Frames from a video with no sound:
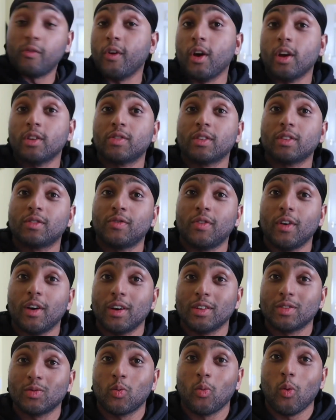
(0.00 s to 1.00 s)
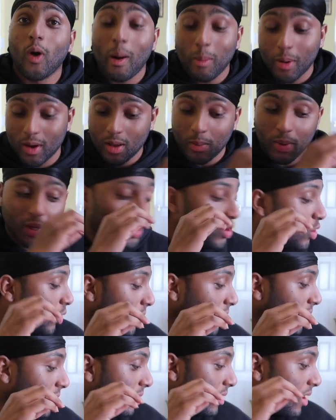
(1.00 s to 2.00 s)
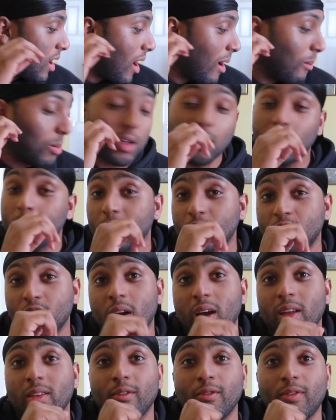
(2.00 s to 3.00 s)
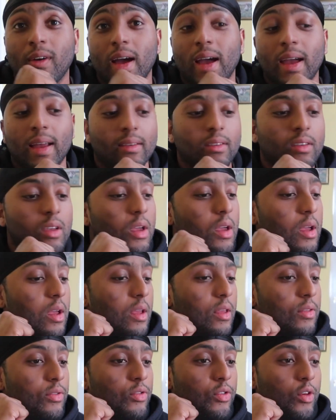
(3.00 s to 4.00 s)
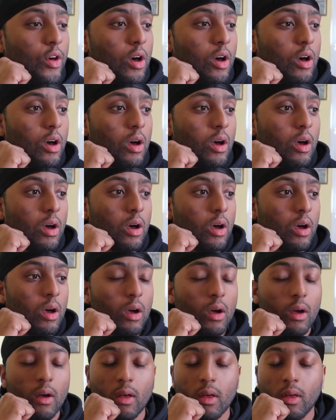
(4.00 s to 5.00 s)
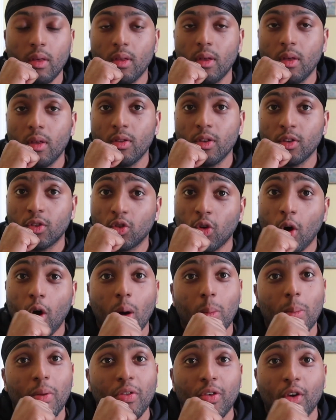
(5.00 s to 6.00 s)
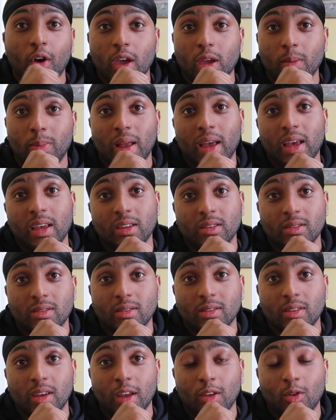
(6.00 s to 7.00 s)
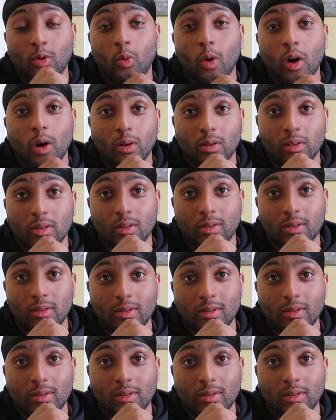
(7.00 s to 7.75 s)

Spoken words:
first things first, what I'm going to be doing, I'm going to be trying to find the top 30 players in the world.